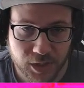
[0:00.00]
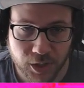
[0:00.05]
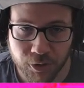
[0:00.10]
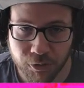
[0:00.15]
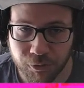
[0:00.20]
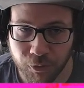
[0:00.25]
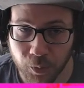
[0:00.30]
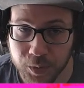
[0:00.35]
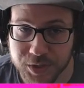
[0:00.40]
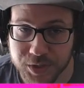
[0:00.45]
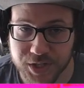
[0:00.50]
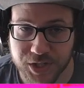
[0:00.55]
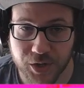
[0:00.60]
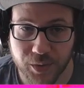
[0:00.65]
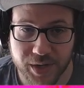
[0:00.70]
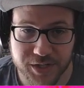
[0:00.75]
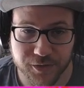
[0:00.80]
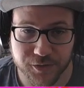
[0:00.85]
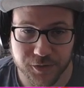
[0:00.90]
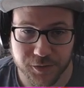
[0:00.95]
4 Zeno
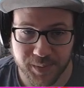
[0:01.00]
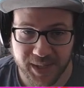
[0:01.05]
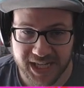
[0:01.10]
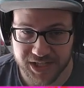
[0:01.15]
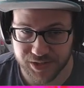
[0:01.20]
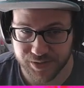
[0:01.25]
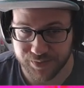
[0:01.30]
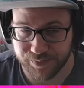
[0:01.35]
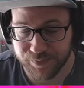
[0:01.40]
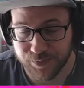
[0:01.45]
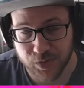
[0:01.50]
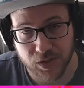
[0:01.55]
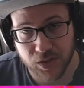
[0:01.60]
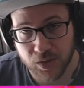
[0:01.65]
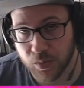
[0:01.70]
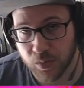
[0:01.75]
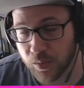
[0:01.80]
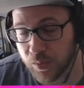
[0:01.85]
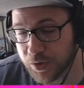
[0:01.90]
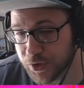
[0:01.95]
Edge of Space.
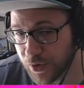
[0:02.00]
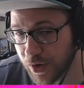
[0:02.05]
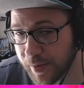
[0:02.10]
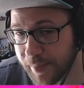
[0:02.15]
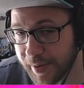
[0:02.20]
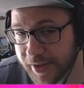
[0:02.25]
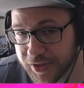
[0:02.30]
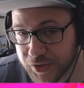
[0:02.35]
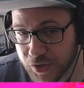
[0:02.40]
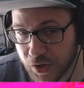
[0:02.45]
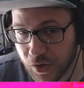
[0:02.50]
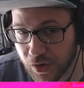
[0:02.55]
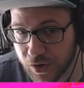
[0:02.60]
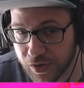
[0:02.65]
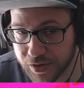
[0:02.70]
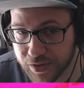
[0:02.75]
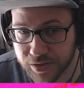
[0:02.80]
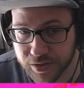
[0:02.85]
What's great about this card?